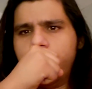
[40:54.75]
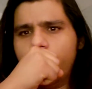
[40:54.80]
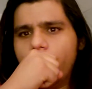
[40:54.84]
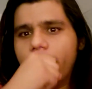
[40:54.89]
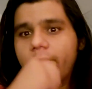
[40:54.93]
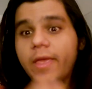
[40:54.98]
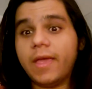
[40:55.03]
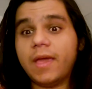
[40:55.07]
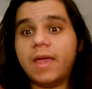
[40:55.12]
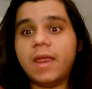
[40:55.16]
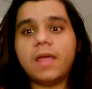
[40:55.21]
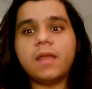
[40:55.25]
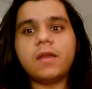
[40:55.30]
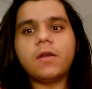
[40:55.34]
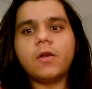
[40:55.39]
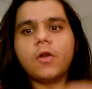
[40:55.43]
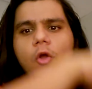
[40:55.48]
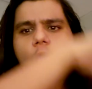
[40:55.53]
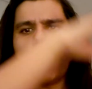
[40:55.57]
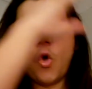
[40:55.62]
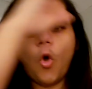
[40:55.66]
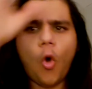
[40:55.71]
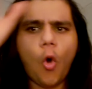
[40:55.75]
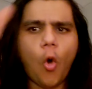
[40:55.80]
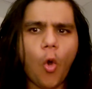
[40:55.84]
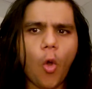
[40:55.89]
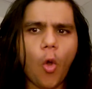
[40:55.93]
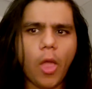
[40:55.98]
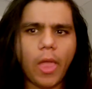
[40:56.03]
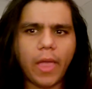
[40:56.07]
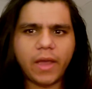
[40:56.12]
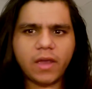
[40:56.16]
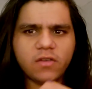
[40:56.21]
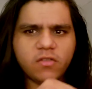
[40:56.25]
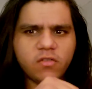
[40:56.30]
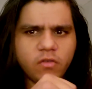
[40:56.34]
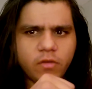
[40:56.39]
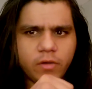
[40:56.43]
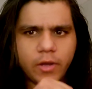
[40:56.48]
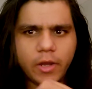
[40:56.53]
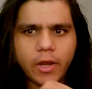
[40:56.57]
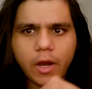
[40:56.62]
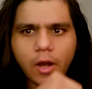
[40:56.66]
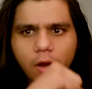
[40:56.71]
I added a whole extra
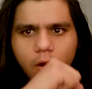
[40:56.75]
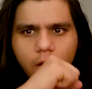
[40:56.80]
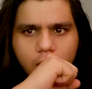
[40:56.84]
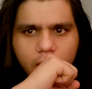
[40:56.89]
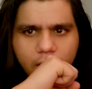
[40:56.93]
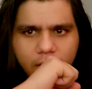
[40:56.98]
year